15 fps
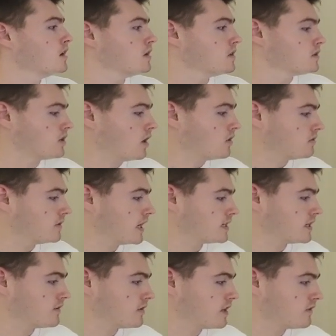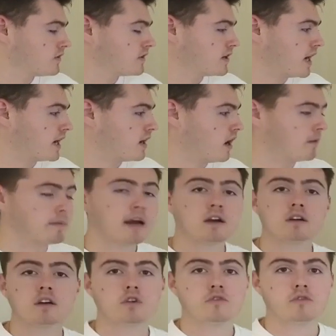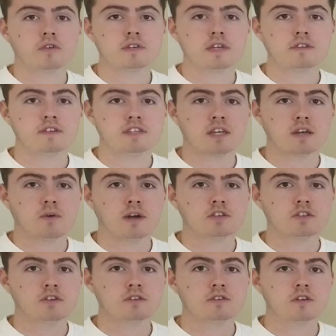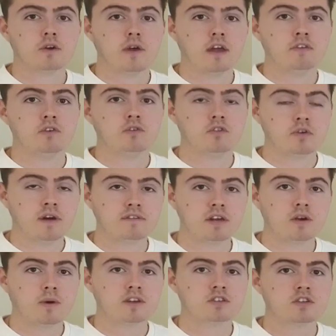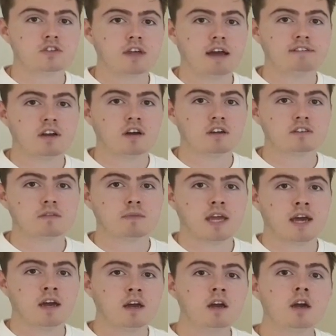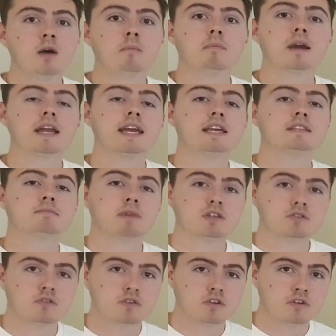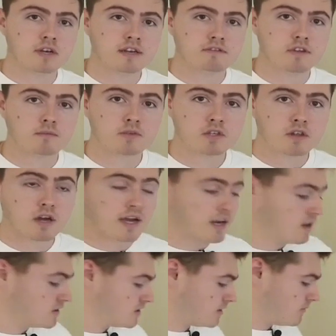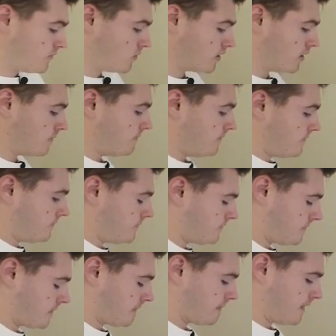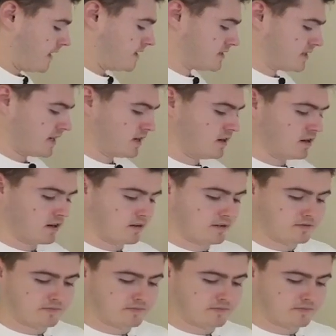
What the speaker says: So that's everything for today. I'm now going to go through and see if there's any questions. So if you do have any questions you haven't asked them yet, please make sure that you leave them so that I can answer them for you. Let's take a look.